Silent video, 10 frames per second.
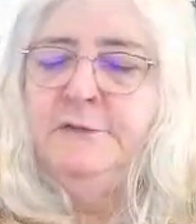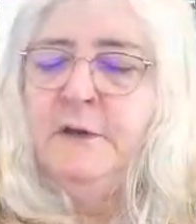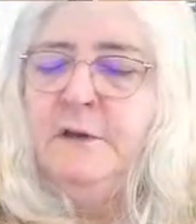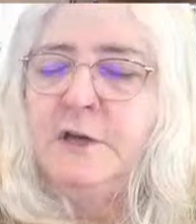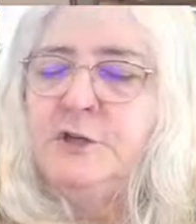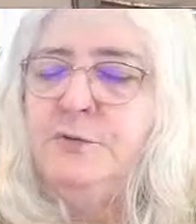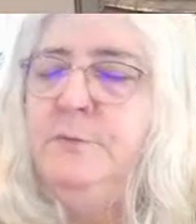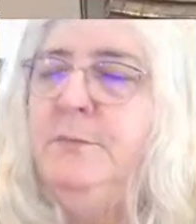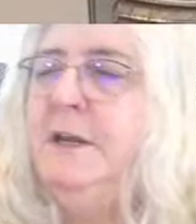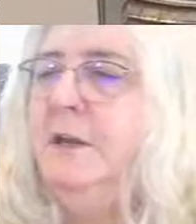the luxury
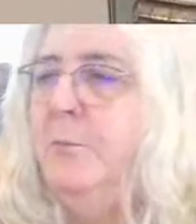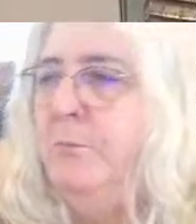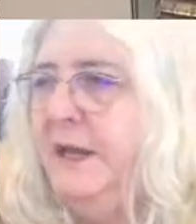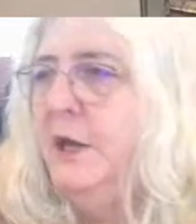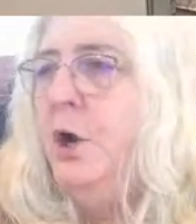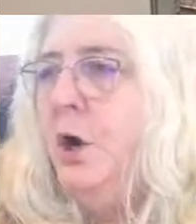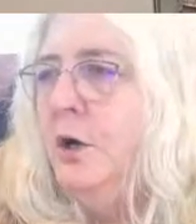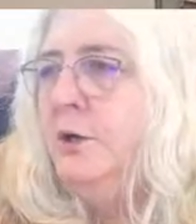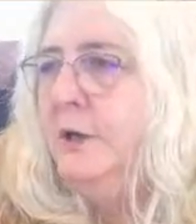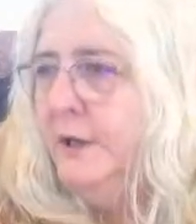being the big
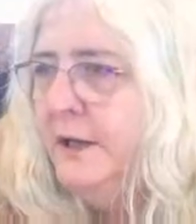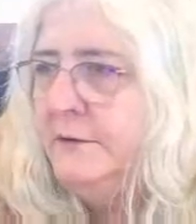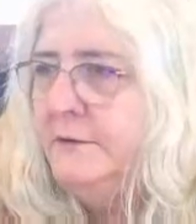card kit,